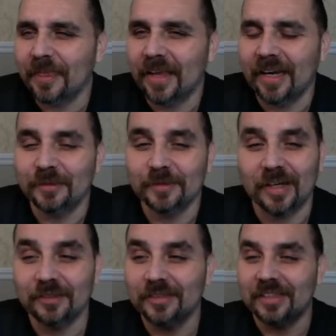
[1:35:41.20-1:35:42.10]
and it was
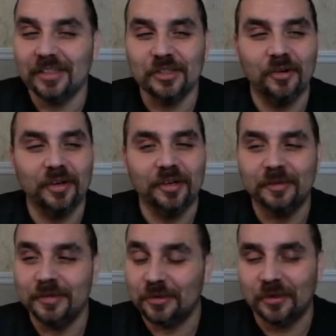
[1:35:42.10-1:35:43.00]
vatos in the joint.
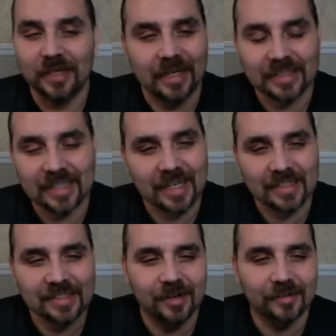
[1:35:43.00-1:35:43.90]
It was crazy. I guess they had a
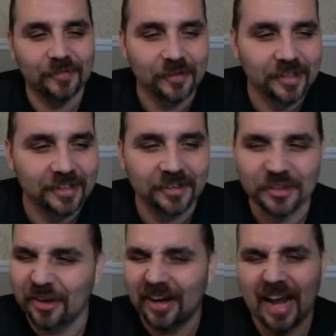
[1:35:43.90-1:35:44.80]
cell phone in there.
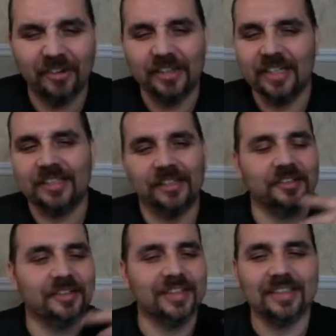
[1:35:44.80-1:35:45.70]
They're clowning each
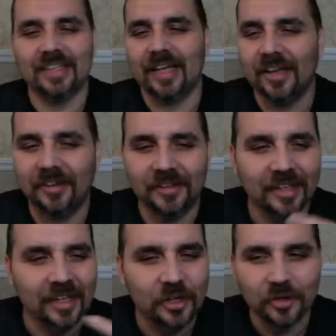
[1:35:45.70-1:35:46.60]
other in the cell, and
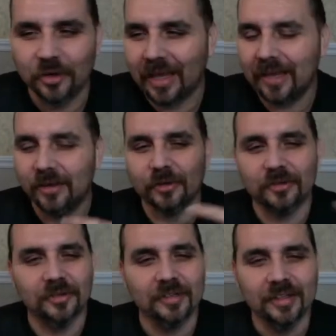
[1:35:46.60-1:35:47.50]
that
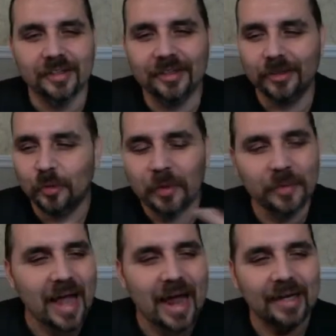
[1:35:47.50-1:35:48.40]
little, the way
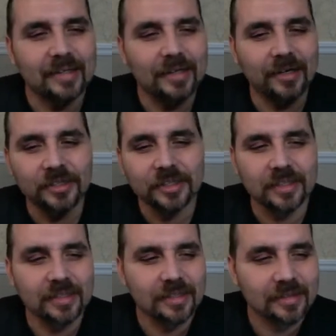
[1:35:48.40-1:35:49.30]
we act in there and
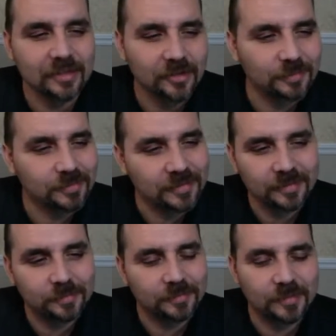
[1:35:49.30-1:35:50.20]
shit. Just
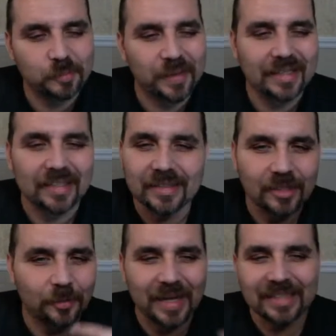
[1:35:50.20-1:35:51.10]
spending,
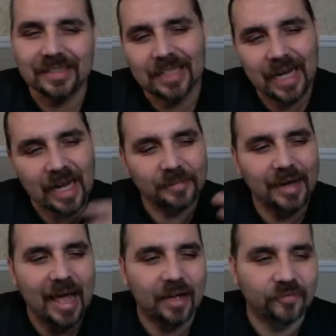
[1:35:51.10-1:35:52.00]
passing time,
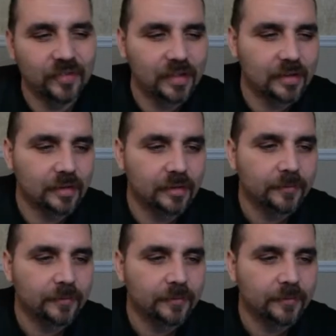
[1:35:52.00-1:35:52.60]
laughing, and